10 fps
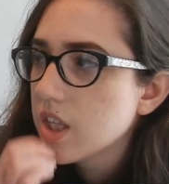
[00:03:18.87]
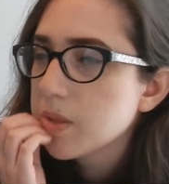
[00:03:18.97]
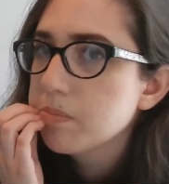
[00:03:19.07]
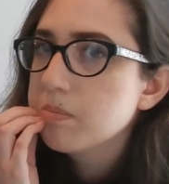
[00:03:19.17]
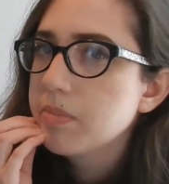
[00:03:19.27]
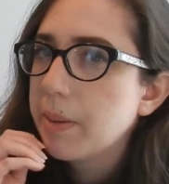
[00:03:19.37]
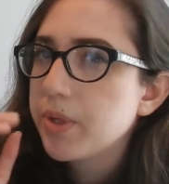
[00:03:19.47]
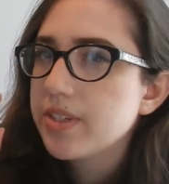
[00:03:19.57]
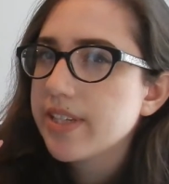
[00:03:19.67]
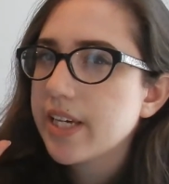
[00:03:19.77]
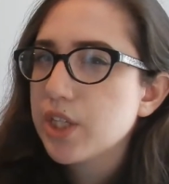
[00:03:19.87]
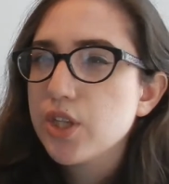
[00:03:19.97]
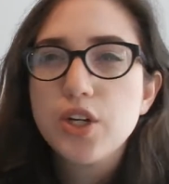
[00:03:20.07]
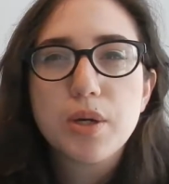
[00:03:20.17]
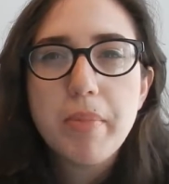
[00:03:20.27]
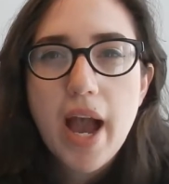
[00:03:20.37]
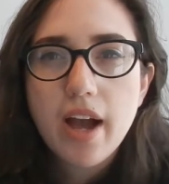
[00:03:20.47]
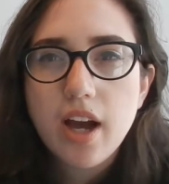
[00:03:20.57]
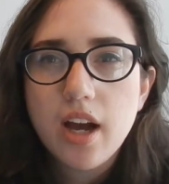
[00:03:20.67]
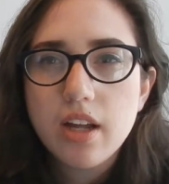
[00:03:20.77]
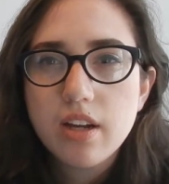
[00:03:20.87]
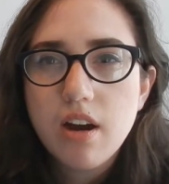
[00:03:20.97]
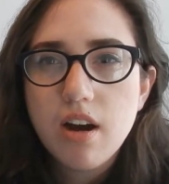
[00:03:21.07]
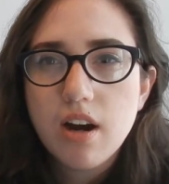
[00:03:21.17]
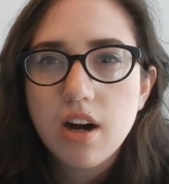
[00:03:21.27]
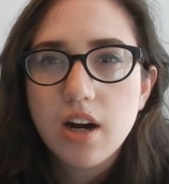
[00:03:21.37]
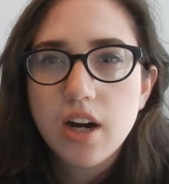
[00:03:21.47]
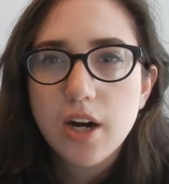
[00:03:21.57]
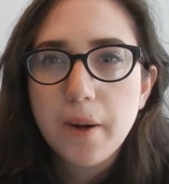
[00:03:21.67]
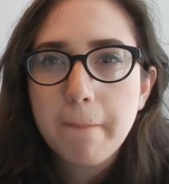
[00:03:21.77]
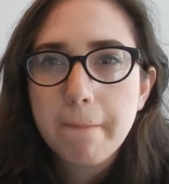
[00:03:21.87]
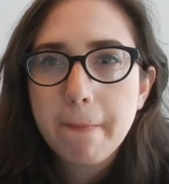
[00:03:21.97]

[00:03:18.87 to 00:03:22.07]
the memories I can look back on are